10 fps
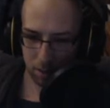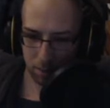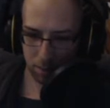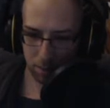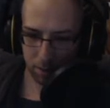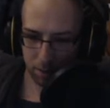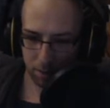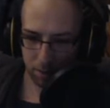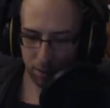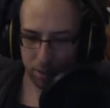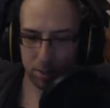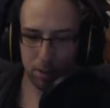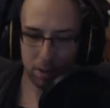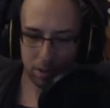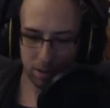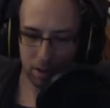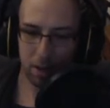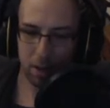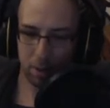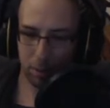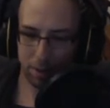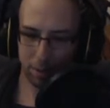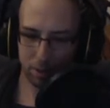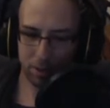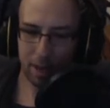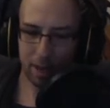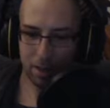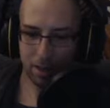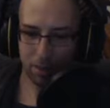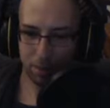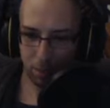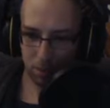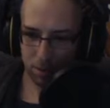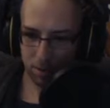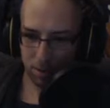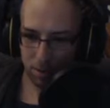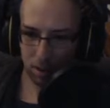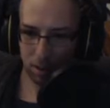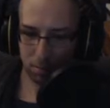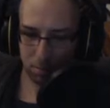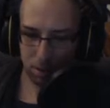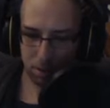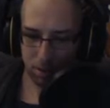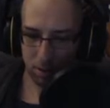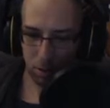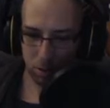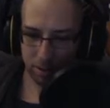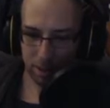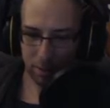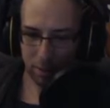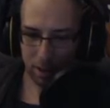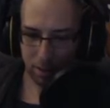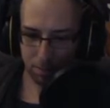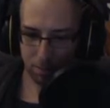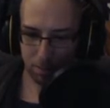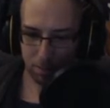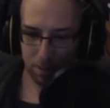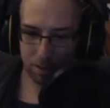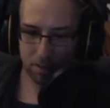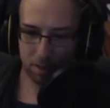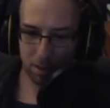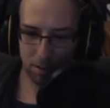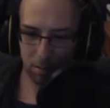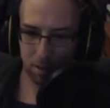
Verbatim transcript: 14. Okay, so it does. Whenever you stack foods, um, the whole stack will have basically.